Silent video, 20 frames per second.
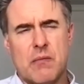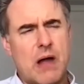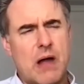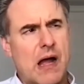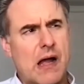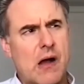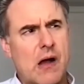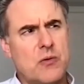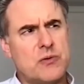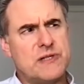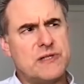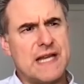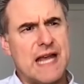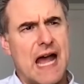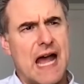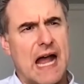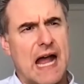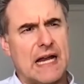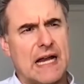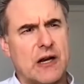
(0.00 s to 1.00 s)

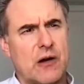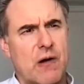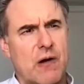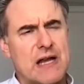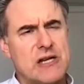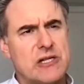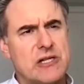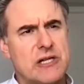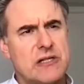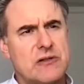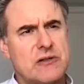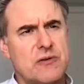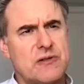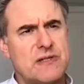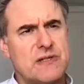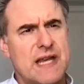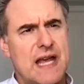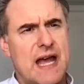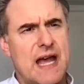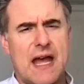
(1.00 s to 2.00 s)
OCI integrations,
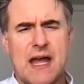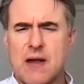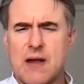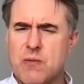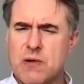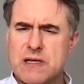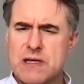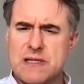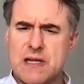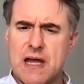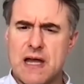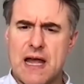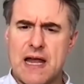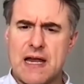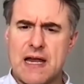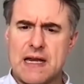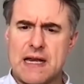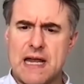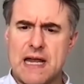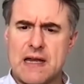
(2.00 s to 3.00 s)
OCI, what's the I
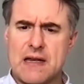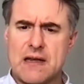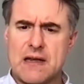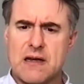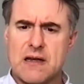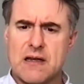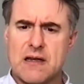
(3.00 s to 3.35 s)
again?